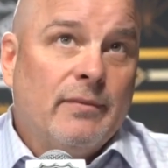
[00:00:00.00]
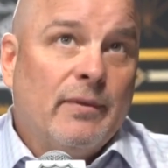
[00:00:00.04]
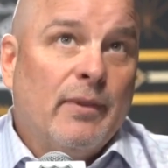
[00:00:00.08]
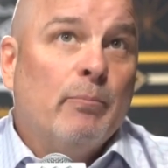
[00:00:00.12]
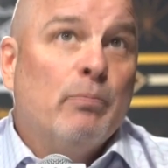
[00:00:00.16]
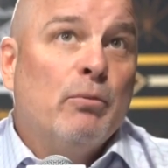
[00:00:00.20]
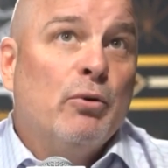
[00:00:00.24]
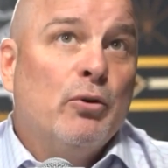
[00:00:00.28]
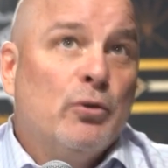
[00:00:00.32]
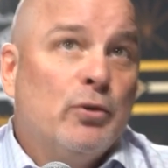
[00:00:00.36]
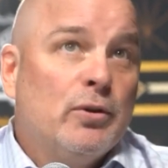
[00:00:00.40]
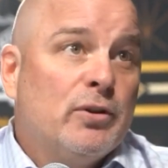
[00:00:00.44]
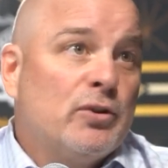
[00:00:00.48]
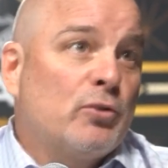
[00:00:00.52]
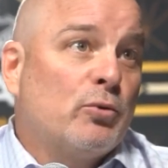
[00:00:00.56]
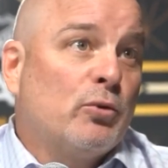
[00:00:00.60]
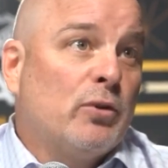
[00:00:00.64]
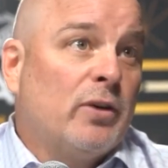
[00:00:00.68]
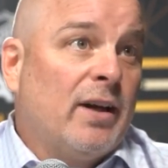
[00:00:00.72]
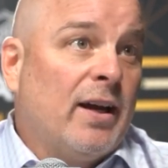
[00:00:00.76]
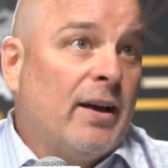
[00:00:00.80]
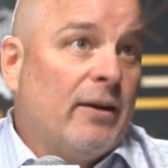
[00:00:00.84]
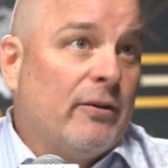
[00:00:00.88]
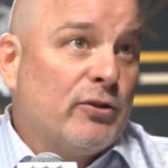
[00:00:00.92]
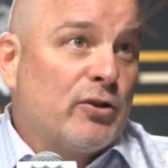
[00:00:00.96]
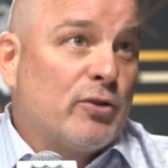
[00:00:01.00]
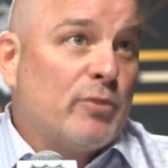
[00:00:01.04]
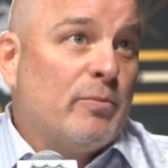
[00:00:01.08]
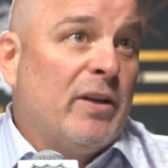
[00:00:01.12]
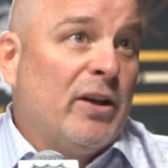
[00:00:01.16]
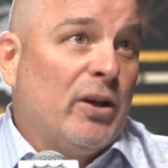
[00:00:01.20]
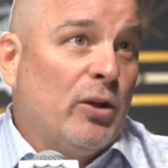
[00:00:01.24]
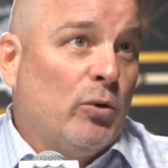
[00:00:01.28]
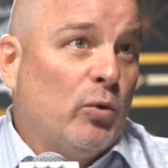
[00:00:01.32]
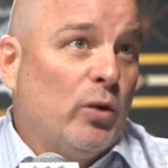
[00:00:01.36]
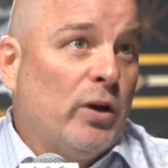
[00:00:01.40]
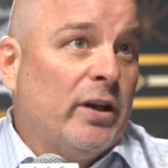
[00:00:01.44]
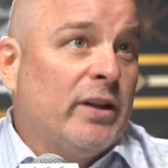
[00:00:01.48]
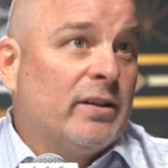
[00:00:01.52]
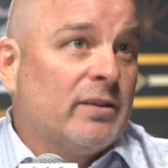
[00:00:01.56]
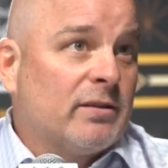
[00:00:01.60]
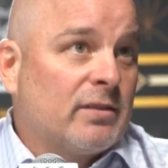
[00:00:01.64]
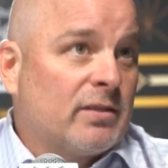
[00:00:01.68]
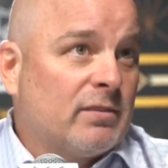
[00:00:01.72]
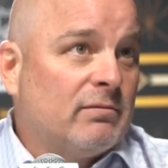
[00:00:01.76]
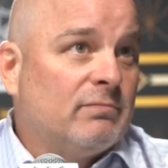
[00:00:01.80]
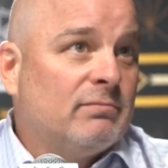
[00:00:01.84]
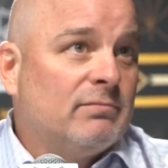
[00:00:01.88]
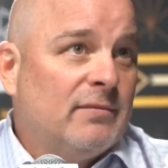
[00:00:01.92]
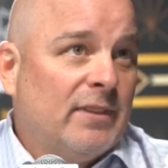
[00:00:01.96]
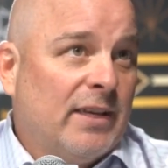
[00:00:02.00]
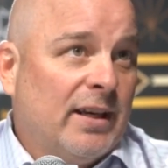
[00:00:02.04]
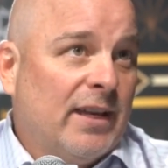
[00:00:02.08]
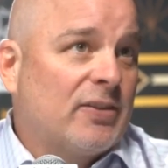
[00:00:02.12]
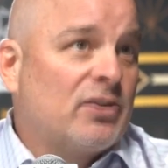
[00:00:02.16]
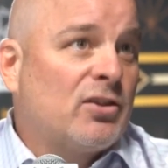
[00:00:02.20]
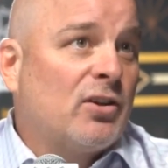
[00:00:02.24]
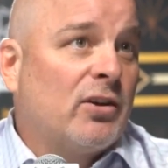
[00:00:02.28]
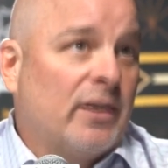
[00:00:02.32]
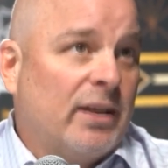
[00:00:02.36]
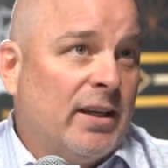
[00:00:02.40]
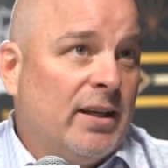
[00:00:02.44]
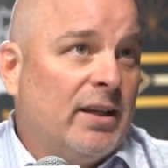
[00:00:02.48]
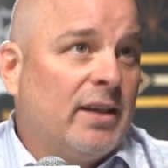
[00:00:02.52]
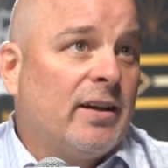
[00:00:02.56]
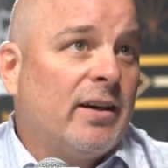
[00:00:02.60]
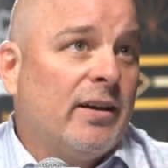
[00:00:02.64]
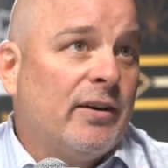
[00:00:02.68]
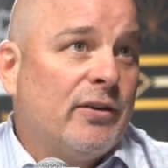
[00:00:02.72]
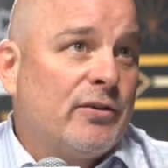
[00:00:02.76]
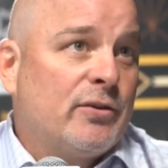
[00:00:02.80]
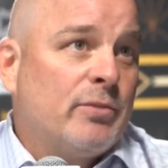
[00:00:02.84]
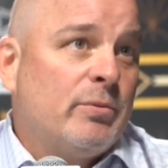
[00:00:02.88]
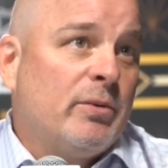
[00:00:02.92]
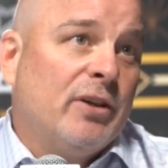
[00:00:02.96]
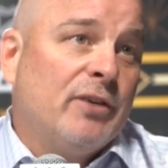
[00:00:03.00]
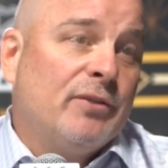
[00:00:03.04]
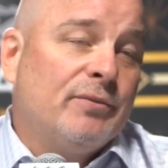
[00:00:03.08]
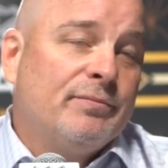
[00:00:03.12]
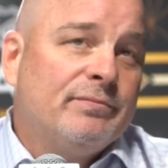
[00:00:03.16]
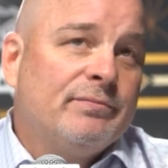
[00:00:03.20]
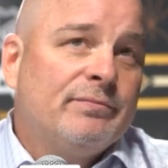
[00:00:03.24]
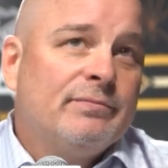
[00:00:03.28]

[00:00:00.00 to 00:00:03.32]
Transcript: the Bruins wouldn't have as many wins, and that's what he cares about.